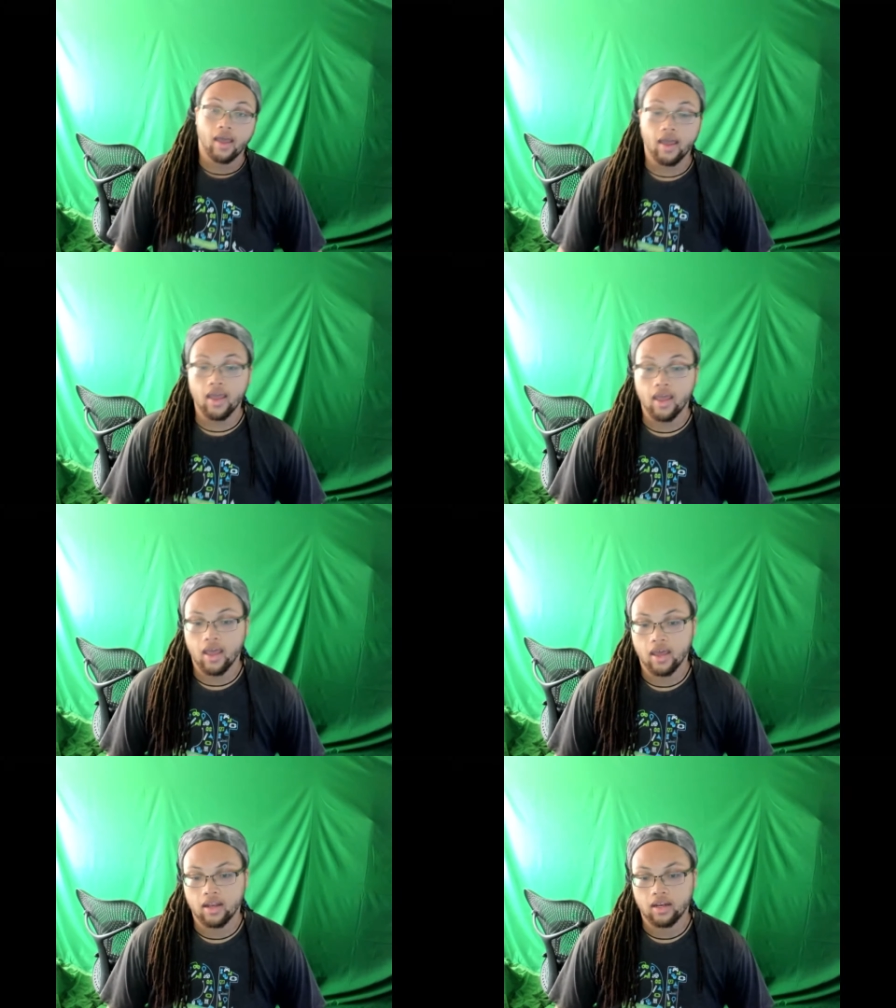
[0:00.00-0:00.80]

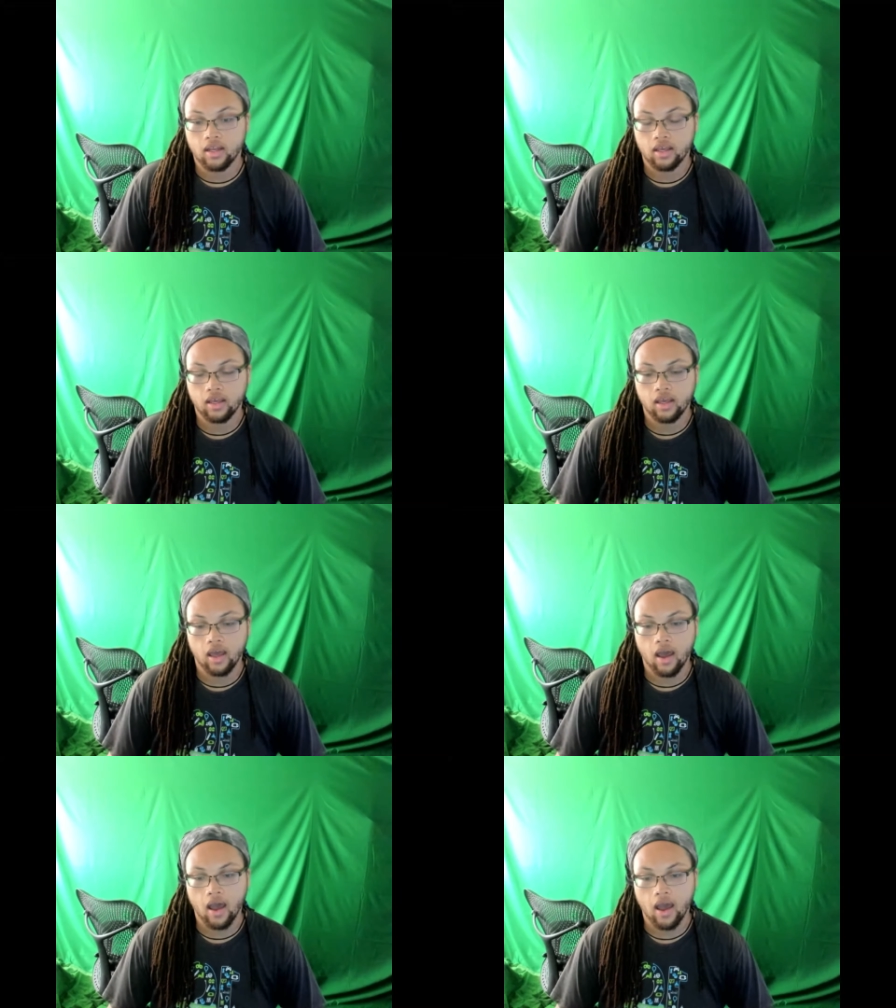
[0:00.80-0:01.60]
and
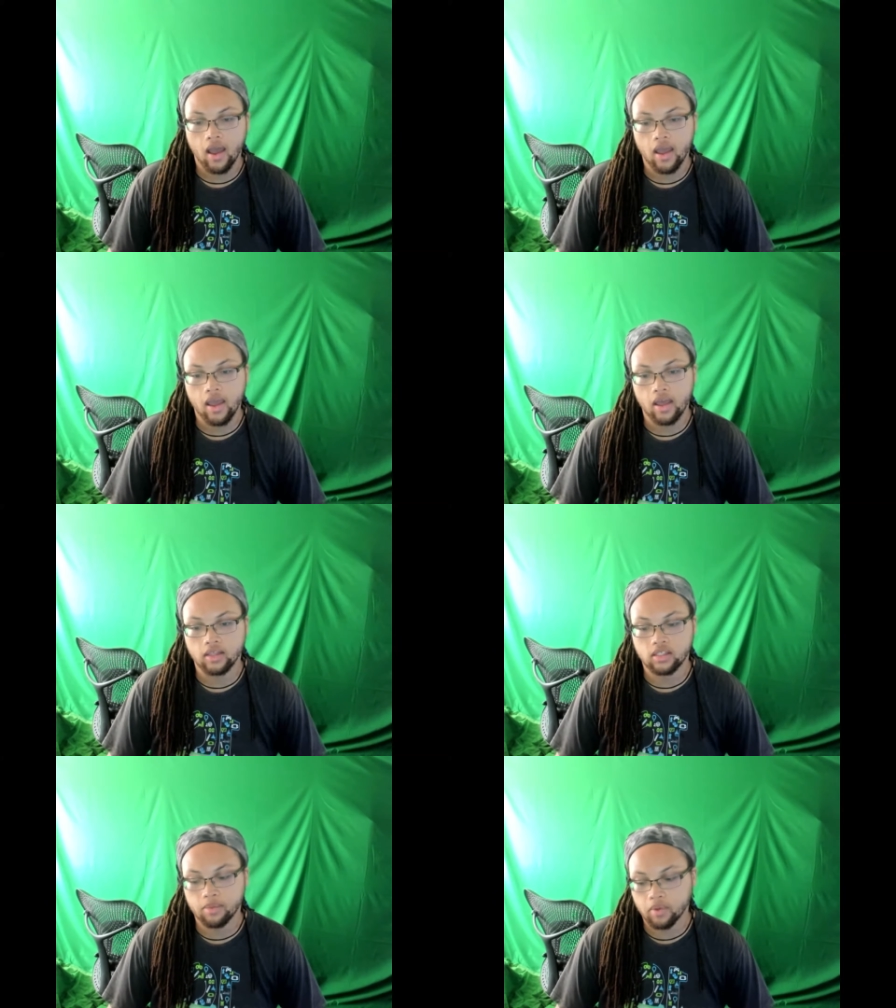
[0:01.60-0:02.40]
I
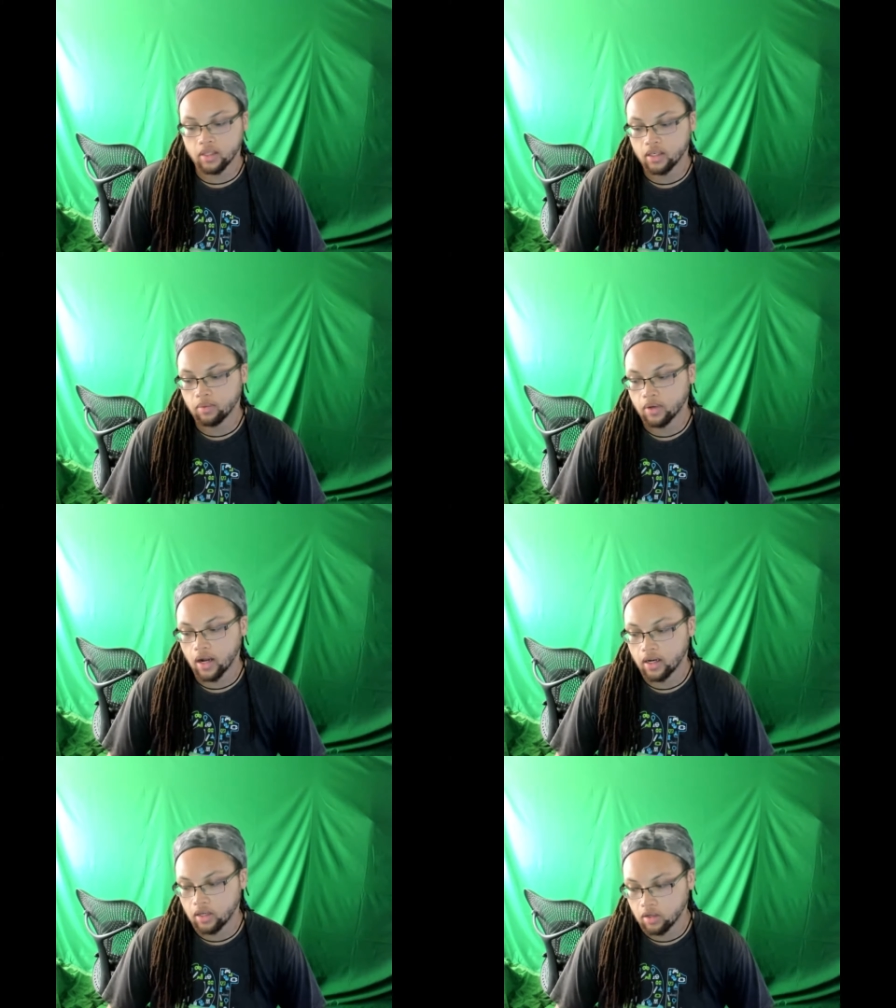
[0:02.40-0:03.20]
typically what
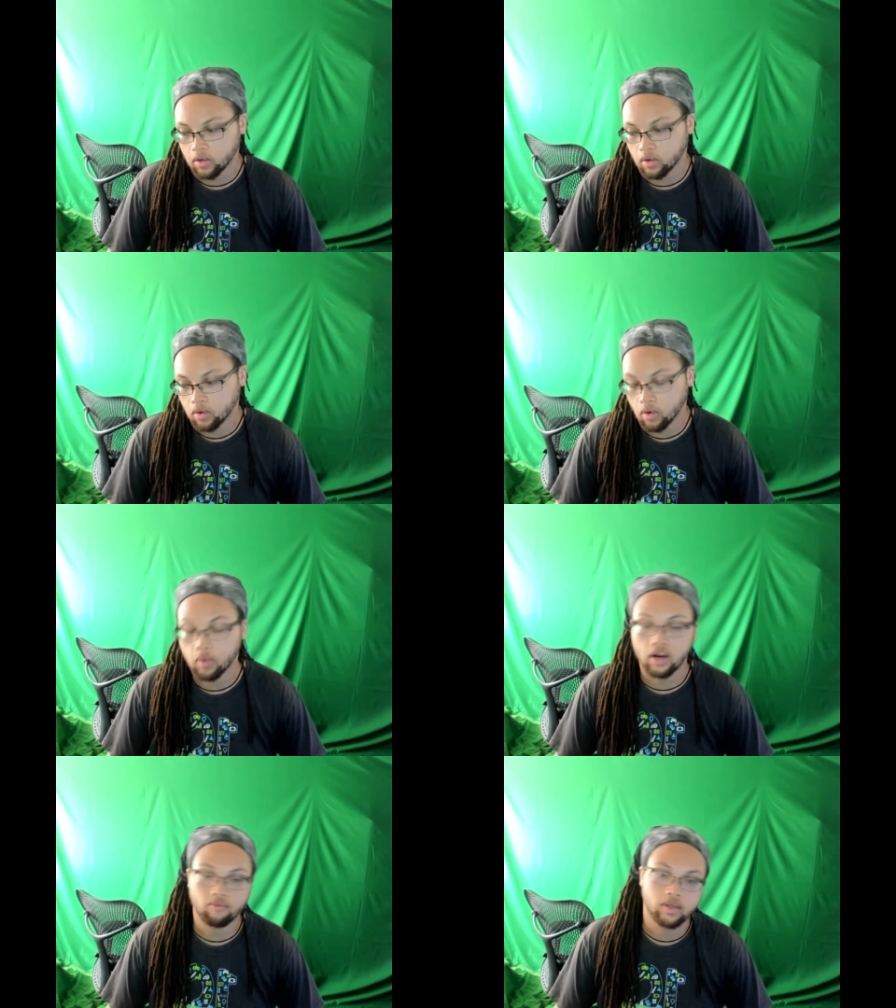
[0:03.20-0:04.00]
I do or
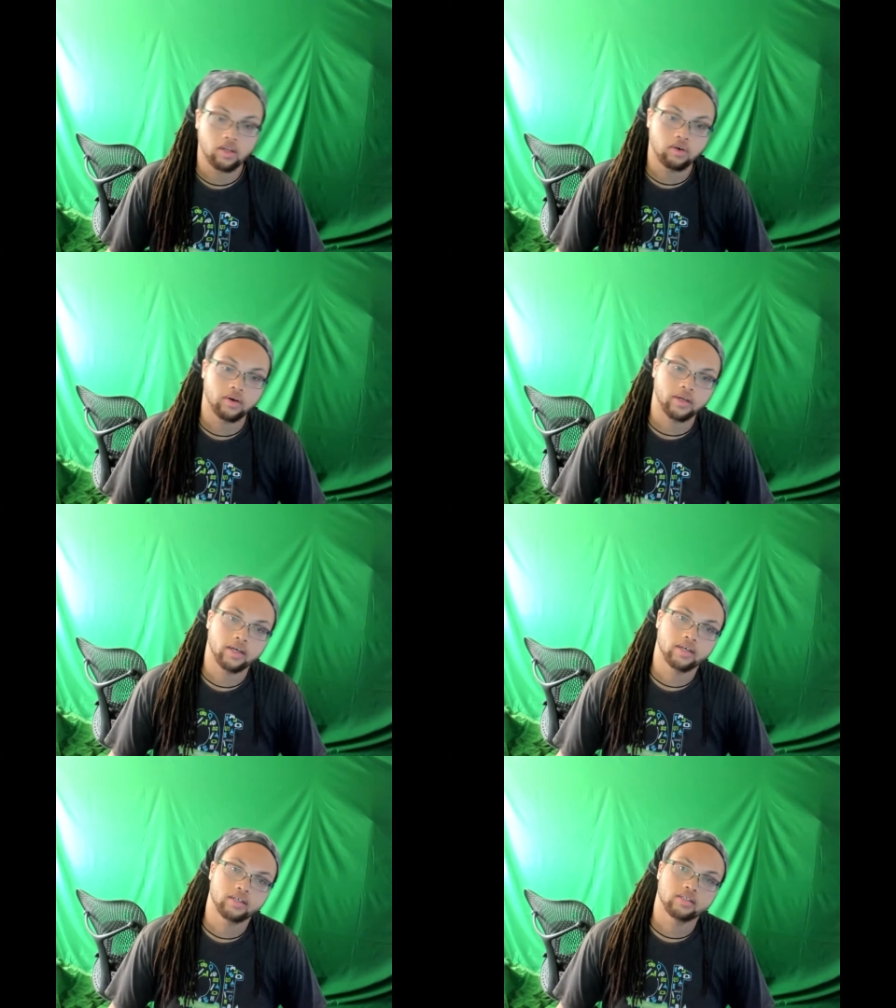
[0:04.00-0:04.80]
what I've been doing
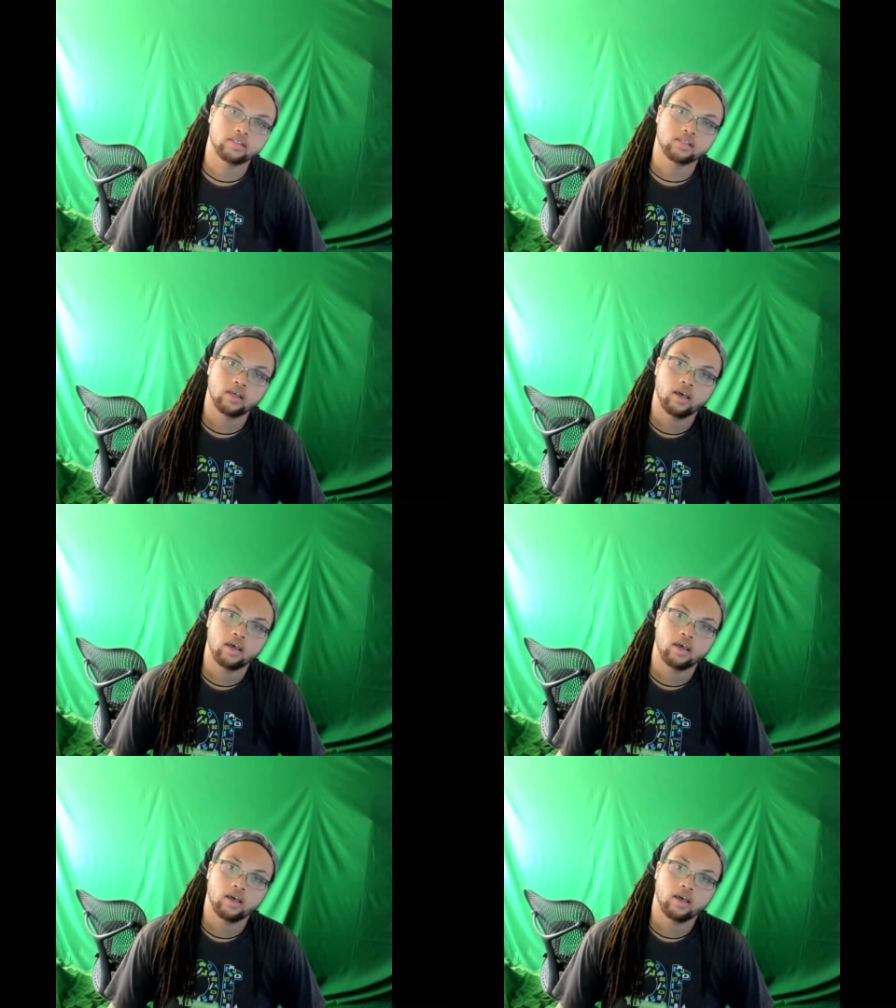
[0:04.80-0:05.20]
is